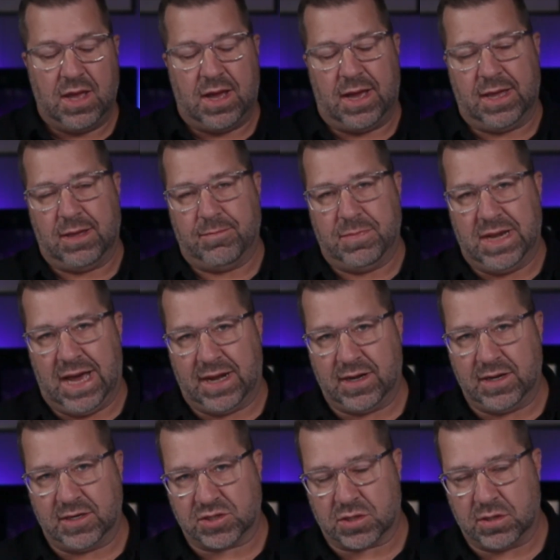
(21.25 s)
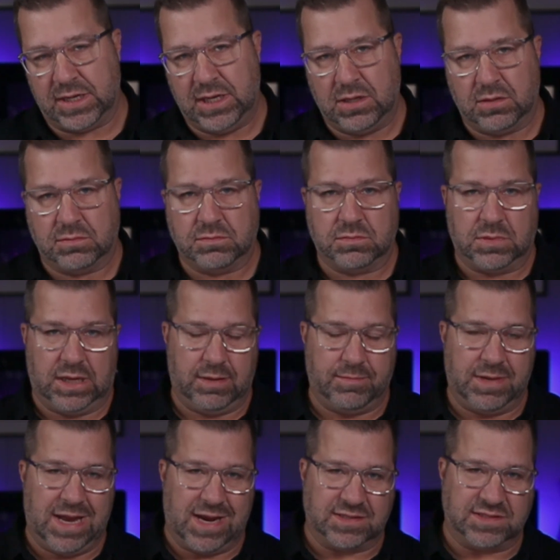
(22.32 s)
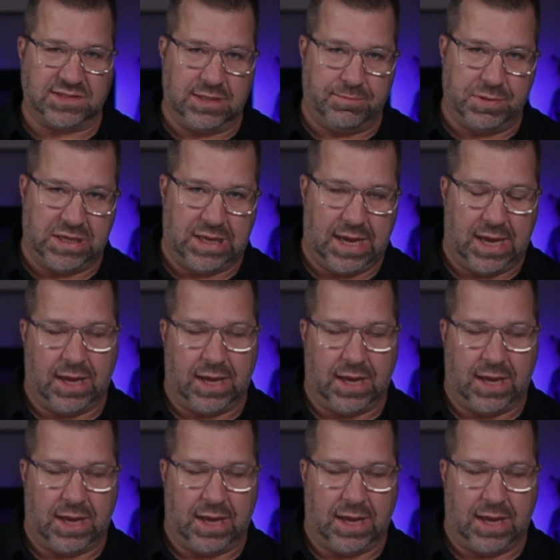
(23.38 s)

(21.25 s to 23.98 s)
I am not an attorney. I am not a CPA.